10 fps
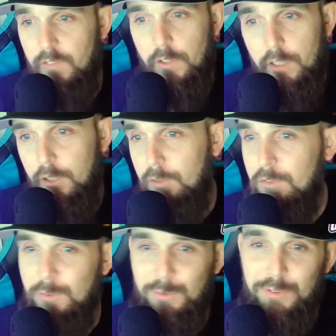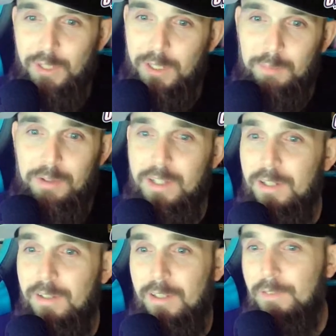these videos, you sniped
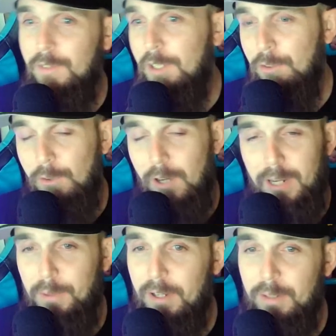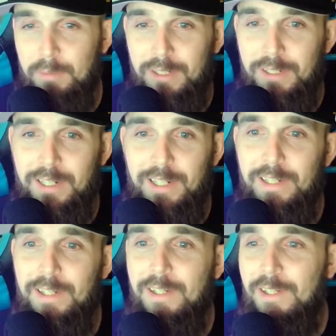the living crap out of me
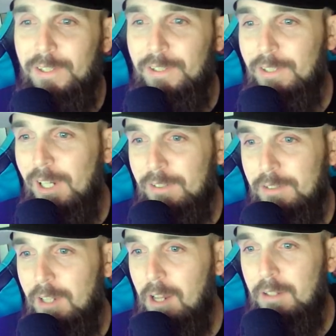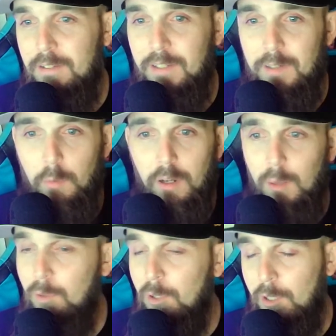today. You got a solid team.
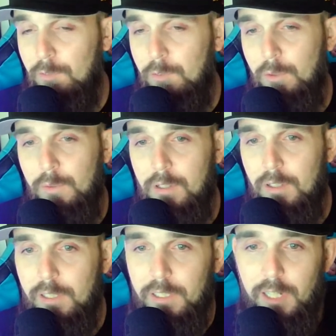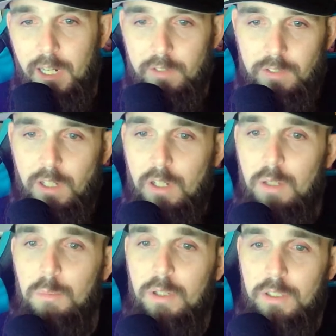I'm looking forward to the league, guys.
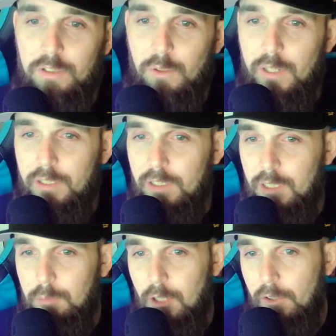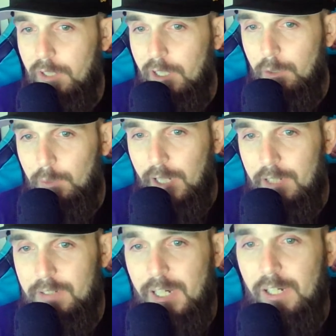But let's go ahead and keep going here. We
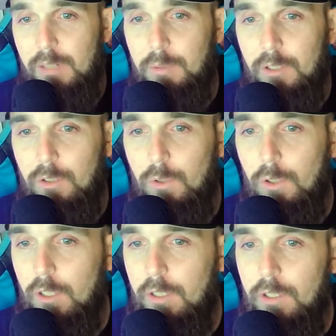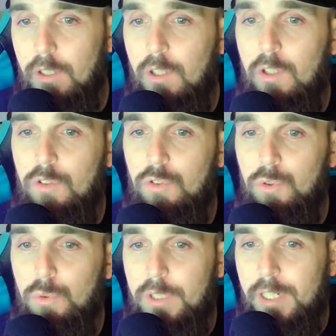got Terry McLaurin, 2